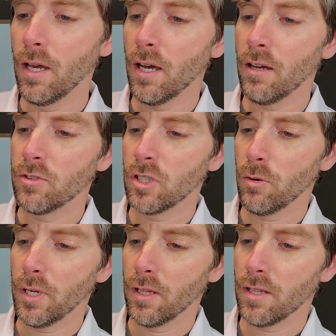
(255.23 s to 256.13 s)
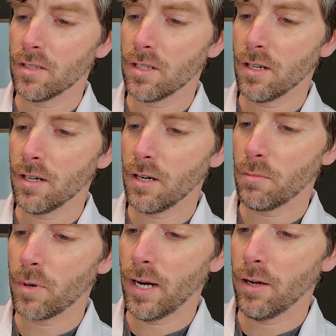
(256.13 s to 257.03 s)
of showing this dark
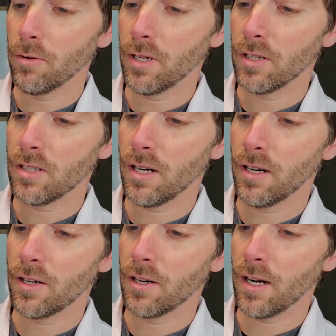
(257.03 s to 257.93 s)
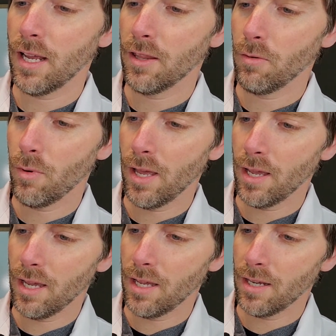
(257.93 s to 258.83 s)
brown tartar and the way
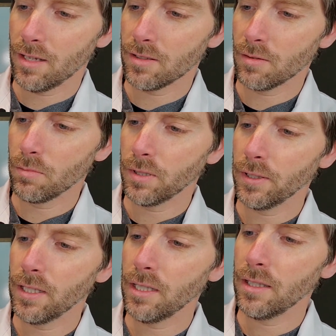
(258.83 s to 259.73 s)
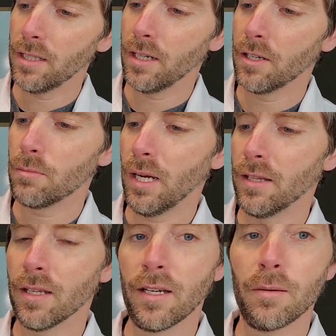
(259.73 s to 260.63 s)
it has completely undermined
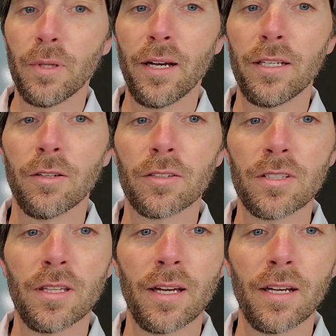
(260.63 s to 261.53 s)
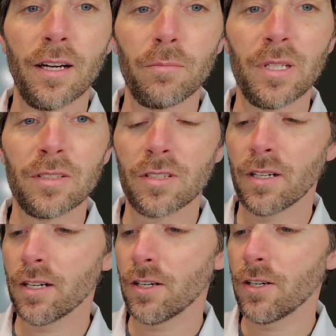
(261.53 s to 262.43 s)
the gum line. You can see that gum is
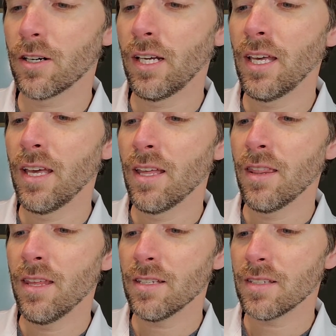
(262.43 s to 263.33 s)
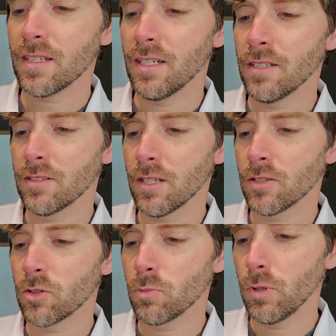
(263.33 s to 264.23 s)
darker. This is a
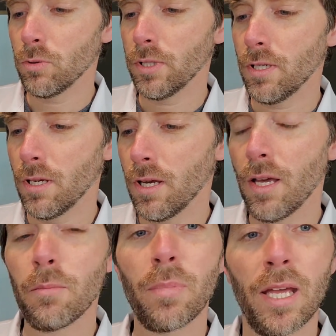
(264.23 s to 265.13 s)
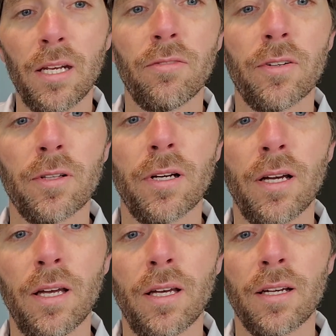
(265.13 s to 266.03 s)
swollen, painful
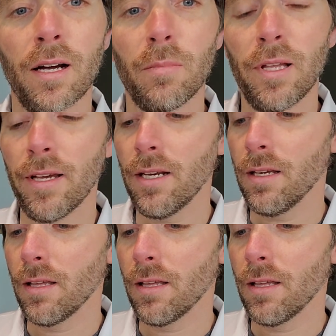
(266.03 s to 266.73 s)
gum line.